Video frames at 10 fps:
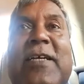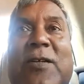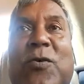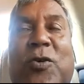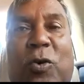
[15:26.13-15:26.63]

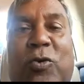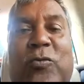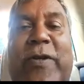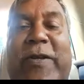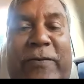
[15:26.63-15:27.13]
You talk to
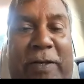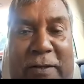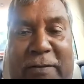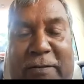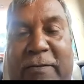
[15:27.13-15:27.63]
me
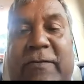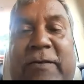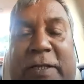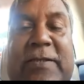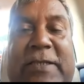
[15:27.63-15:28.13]

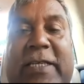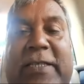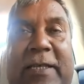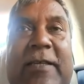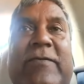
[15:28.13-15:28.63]
very
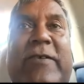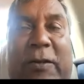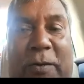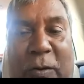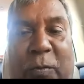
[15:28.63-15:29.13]
seriously,
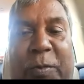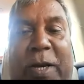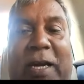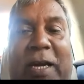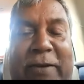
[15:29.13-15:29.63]
very
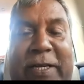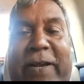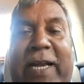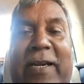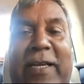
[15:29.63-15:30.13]
openly, very
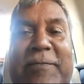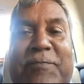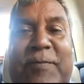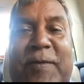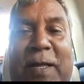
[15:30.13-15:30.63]
frankly.
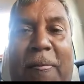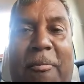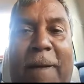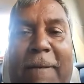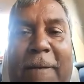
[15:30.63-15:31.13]

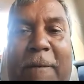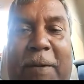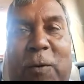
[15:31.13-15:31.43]
But